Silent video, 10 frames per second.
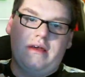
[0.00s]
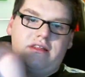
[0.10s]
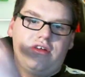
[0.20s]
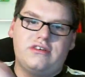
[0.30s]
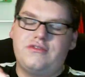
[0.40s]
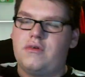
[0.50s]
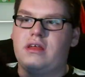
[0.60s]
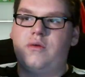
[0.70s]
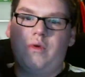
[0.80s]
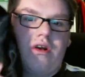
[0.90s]
It looks
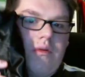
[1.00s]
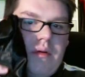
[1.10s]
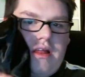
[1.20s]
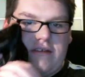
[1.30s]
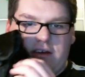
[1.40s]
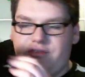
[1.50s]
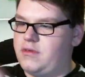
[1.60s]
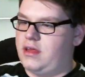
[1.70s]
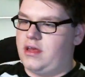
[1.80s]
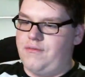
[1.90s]
really weird, but it's actually
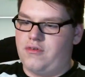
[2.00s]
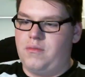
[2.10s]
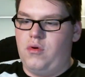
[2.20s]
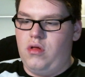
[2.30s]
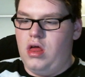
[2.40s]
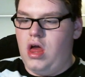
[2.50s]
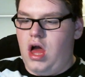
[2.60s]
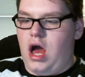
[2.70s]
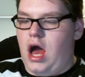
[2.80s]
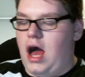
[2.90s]
really comfortable.
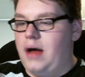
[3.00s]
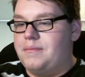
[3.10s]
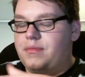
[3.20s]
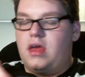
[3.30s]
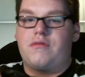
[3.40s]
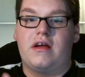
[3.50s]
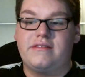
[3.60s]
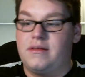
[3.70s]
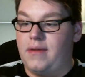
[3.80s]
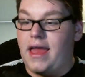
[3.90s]
I
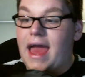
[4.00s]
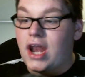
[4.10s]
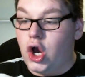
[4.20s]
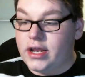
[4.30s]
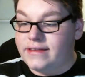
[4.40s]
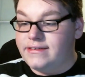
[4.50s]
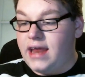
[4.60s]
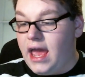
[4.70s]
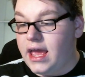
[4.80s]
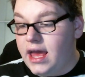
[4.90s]
rested my head on it
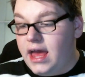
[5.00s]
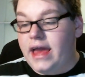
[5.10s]
today.